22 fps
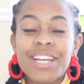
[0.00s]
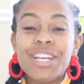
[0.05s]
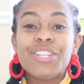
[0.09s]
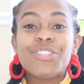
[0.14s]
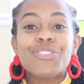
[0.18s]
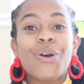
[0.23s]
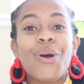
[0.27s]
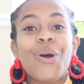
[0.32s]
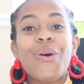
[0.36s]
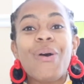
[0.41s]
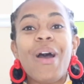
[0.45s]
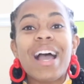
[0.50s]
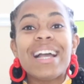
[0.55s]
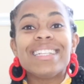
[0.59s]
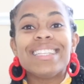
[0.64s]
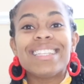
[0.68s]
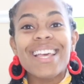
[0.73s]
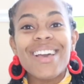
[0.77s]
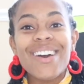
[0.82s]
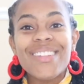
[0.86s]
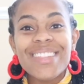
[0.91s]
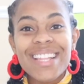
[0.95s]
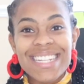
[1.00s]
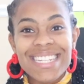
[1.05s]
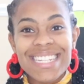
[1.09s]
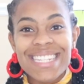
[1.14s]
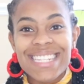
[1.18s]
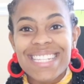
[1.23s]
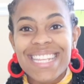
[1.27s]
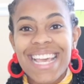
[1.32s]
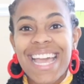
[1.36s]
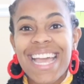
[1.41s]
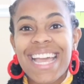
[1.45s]
So I say all that to
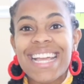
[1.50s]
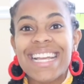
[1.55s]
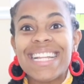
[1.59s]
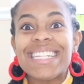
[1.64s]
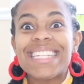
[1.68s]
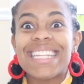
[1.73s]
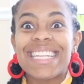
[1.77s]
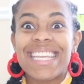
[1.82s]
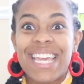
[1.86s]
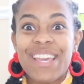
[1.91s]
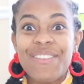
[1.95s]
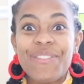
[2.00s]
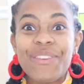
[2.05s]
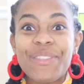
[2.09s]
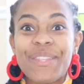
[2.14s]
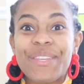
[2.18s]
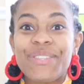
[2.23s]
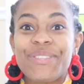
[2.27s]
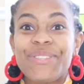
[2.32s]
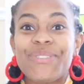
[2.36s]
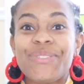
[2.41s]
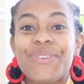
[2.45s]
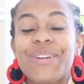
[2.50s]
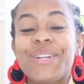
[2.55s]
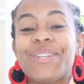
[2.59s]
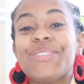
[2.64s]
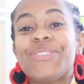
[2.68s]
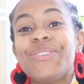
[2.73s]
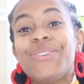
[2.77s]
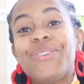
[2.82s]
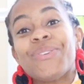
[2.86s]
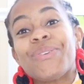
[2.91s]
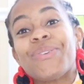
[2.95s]
say, to give you this story
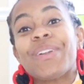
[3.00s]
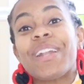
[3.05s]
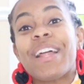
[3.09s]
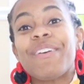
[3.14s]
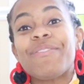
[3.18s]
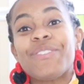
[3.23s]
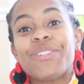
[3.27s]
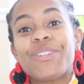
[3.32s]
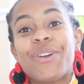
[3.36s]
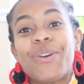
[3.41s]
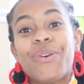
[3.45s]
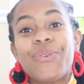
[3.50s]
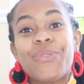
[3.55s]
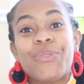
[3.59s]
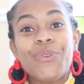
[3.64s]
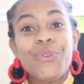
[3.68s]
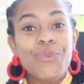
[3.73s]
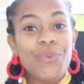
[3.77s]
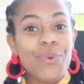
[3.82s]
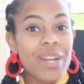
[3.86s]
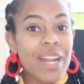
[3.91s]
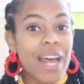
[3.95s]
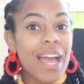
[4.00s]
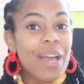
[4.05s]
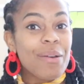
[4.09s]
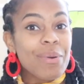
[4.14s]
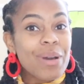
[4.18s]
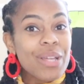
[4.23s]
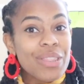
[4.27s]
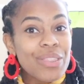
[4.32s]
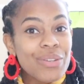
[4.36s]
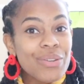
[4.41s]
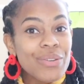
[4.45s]
so you don't have to go through what I
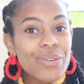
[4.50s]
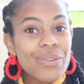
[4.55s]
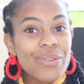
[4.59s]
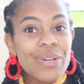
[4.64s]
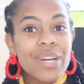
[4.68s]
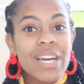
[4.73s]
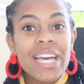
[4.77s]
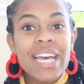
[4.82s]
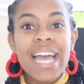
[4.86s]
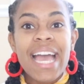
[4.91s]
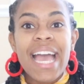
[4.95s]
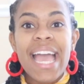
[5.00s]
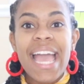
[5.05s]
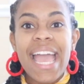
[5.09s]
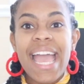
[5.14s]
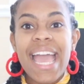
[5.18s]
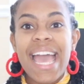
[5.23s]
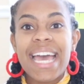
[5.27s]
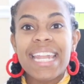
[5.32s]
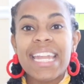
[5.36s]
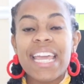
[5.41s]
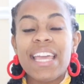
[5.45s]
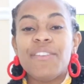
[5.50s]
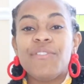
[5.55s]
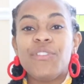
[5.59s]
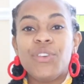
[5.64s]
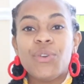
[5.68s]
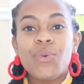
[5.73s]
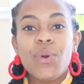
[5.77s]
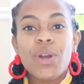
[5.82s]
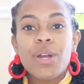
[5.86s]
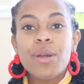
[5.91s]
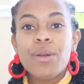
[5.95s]
went through. And if
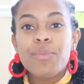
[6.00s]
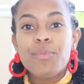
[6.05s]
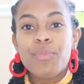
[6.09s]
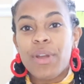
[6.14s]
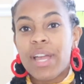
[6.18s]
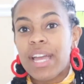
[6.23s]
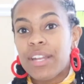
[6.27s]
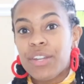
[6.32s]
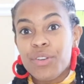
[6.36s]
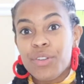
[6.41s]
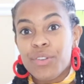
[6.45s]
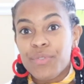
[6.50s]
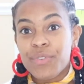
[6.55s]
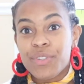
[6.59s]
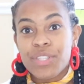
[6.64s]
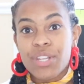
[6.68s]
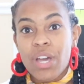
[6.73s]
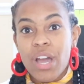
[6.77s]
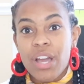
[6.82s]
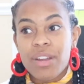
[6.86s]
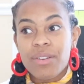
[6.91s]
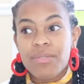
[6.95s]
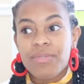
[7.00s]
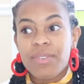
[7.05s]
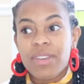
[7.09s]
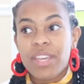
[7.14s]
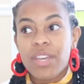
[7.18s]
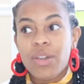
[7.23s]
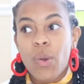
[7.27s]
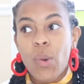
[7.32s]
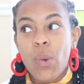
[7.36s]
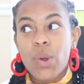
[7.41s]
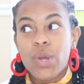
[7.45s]
you are brand new to
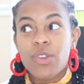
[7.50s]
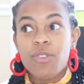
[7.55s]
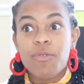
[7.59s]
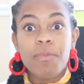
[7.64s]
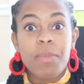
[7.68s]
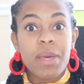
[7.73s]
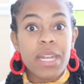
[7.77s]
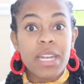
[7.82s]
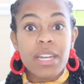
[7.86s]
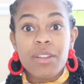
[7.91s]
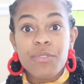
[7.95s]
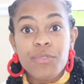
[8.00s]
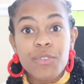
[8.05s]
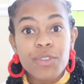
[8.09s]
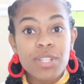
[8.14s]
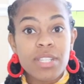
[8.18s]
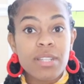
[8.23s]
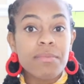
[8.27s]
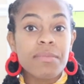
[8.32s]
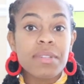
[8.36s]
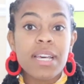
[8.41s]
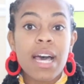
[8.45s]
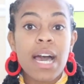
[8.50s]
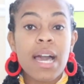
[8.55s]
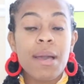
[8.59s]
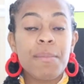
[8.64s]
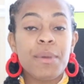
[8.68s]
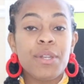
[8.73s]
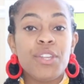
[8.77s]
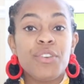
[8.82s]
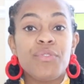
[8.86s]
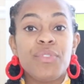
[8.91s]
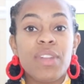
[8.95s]
photography, or you've been in it for some time
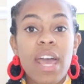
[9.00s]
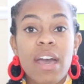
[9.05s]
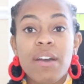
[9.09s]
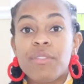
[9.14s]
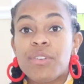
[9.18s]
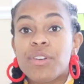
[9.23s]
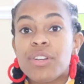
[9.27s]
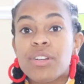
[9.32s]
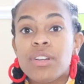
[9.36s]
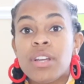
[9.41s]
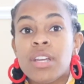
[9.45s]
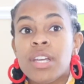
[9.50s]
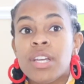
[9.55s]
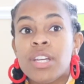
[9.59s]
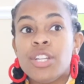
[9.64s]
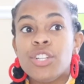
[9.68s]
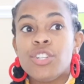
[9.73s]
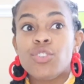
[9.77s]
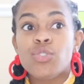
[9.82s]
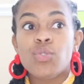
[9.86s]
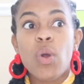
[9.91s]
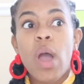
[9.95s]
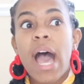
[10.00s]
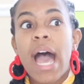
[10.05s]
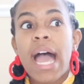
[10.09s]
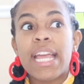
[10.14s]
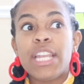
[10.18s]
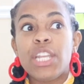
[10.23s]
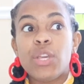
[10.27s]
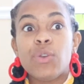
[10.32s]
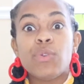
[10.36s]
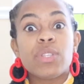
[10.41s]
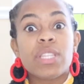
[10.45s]
and you've never
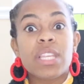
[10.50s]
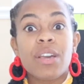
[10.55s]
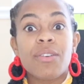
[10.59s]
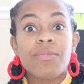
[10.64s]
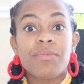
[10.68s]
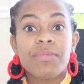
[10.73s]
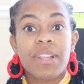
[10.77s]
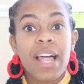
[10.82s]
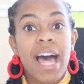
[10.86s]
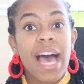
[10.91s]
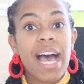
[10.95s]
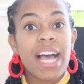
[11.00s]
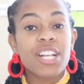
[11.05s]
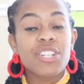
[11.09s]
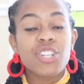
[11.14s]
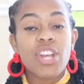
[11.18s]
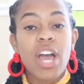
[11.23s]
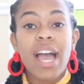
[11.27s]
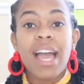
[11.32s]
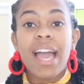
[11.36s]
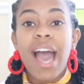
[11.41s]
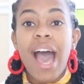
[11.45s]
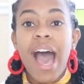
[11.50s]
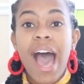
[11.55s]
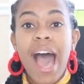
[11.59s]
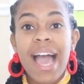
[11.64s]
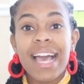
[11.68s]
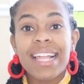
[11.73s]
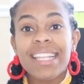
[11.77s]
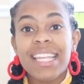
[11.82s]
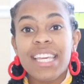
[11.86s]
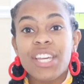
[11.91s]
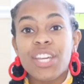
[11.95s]
tried using a flash, I
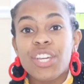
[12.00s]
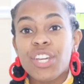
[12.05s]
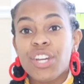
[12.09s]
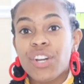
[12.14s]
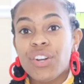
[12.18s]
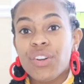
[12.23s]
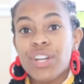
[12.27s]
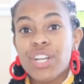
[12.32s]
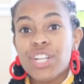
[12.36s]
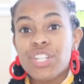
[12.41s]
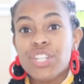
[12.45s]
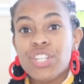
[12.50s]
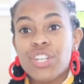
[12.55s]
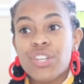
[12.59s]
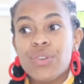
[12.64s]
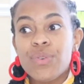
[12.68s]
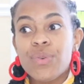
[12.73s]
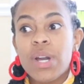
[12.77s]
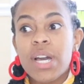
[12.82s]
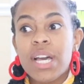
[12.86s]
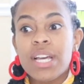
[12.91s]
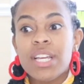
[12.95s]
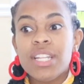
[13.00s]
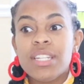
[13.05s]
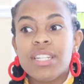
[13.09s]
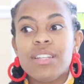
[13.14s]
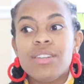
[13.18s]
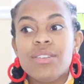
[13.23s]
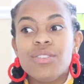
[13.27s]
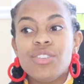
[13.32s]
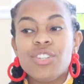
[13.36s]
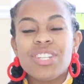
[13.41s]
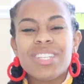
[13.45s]
highly encourage you
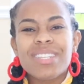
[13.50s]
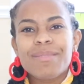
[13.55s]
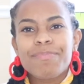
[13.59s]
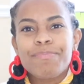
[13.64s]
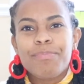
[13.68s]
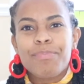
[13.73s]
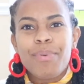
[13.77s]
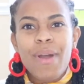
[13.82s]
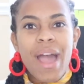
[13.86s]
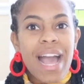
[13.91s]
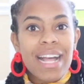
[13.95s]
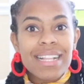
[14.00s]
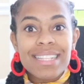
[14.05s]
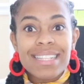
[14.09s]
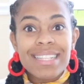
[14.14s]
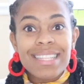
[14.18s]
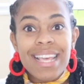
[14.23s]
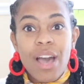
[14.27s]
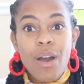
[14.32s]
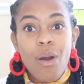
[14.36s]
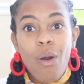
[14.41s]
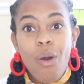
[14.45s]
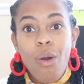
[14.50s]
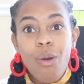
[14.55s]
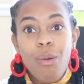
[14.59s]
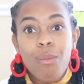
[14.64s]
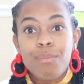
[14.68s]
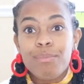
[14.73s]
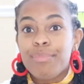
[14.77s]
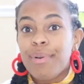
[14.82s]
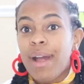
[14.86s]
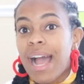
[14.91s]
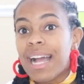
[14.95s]
to just practice at
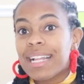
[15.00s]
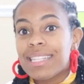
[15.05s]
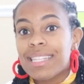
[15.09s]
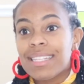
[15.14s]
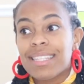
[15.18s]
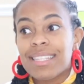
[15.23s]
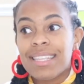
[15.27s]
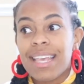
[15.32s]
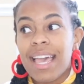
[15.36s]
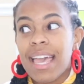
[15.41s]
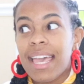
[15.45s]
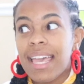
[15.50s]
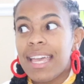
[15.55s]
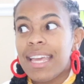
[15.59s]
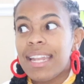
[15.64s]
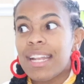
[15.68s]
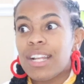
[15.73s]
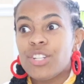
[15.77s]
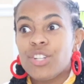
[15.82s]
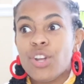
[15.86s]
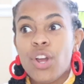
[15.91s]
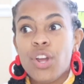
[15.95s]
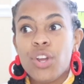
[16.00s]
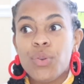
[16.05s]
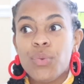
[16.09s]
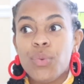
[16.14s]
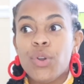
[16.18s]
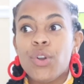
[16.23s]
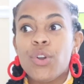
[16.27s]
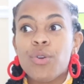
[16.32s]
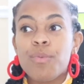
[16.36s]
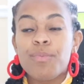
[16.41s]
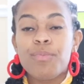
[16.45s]
home, practice in a dark
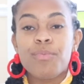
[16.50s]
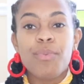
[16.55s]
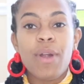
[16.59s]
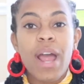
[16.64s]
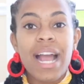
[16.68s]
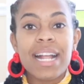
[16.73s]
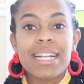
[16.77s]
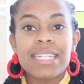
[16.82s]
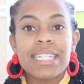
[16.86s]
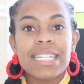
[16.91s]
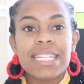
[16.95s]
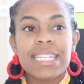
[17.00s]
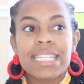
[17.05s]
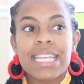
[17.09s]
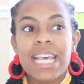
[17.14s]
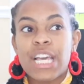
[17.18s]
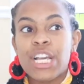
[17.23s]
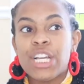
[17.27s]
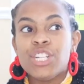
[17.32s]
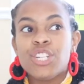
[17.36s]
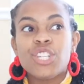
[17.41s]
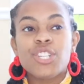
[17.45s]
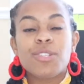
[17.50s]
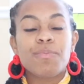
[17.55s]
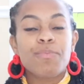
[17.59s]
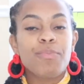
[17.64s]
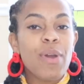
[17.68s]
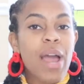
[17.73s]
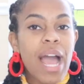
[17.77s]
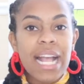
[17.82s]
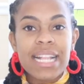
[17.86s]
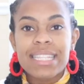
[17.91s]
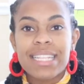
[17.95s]
room, just
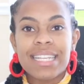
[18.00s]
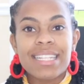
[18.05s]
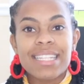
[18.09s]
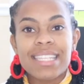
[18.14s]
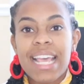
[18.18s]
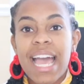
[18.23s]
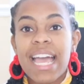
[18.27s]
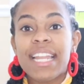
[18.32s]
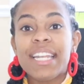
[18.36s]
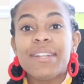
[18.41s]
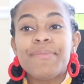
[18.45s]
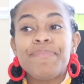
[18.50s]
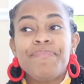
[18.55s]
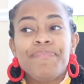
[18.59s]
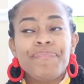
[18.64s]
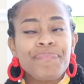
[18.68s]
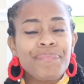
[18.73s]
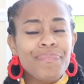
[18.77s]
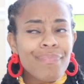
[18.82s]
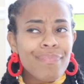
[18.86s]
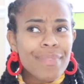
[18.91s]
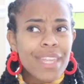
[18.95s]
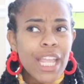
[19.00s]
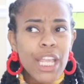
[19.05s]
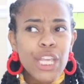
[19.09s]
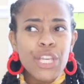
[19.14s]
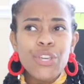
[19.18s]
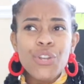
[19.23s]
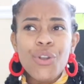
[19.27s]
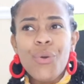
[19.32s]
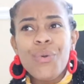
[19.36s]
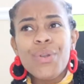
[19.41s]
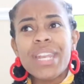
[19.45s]
practice. And
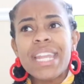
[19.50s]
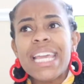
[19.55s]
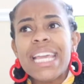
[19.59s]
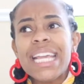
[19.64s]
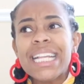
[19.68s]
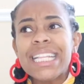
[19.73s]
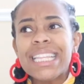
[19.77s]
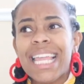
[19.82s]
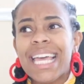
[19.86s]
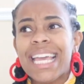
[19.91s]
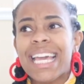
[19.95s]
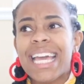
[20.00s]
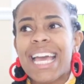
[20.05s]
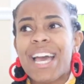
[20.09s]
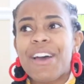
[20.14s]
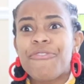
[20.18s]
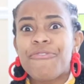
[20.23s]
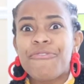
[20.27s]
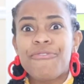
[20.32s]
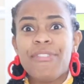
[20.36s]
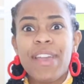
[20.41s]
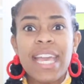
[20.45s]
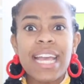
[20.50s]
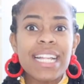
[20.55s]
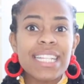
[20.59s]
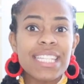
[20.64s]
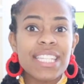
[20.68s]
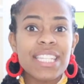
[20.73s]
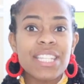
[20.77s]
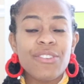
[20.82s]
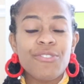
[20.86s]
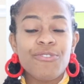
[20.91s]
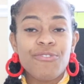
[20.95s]
you don't need like a
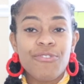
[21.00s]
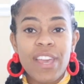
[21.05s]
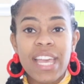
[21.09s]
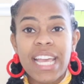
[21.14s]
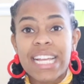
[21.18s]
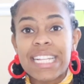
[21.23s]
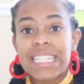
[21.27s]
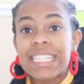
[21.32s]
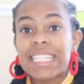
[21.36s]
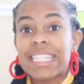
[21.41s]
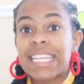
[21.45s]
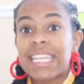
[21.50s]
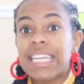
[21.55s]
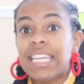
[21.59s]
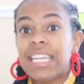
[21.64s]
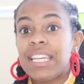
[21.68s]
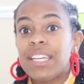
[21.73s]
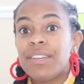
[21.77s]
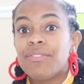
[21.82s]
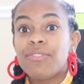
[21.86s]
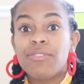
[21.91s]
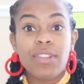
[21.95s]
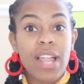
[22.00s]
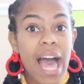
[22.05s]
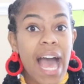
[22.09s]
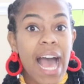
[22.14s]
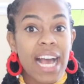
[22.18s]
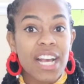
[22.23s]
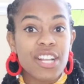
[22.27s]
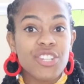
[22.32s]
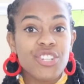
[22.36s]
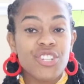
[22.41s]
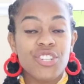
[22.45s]
fancy
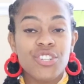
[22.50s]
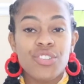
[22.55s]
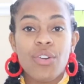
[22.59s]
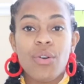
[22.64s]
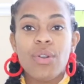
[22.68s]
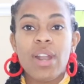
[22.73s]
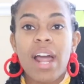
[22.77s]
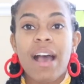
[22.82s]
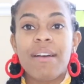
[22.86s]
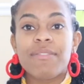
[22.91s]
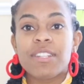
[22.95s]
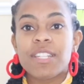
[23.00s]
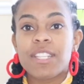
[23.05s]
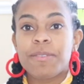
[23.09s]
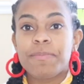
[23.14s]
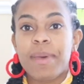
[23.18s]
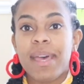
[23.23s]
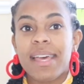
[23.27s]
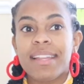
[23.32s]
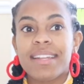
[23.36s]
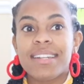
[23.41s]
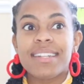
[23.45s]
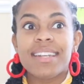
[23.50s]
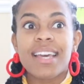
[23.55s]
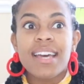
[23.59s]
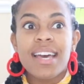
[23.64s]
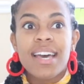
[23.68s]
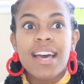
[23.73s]
flash. You don't have to spend